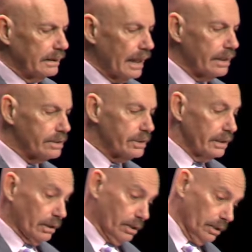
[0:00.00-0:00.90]
that is
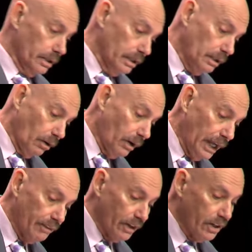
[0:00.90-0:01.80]
good or
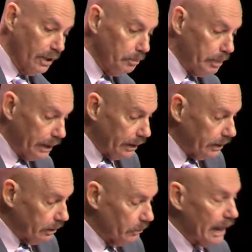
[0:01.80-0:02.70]
ever could
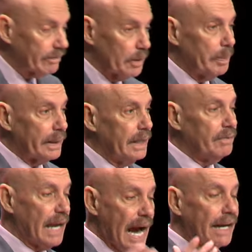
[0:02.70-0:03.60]
be, we have to
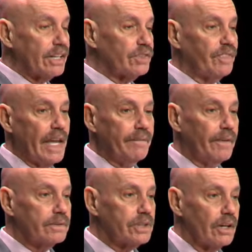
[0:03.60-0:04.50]
believe God is
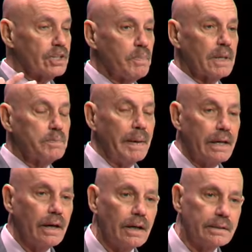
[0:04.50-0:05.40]
faithful, so this must be
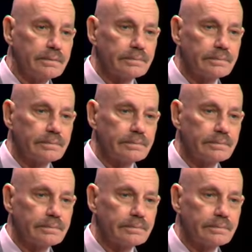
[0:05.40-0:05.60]
good.